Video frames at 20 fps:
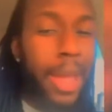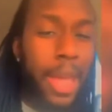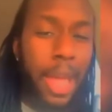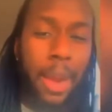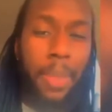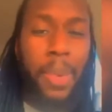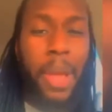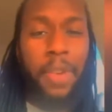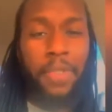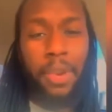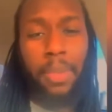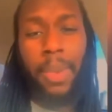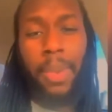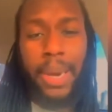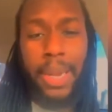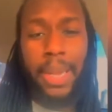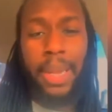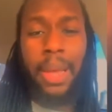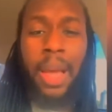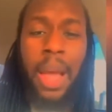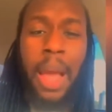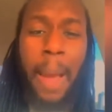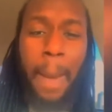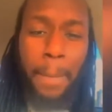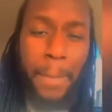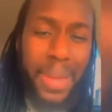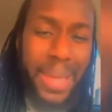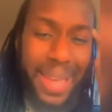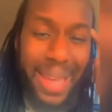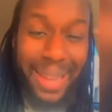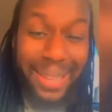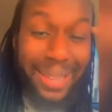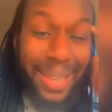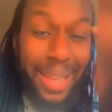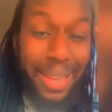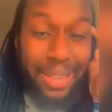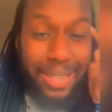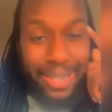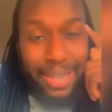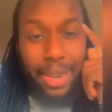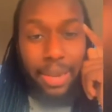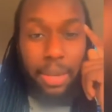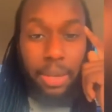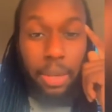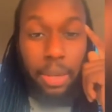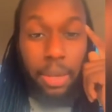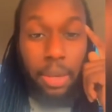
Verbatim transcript: help everybody. Pay attention.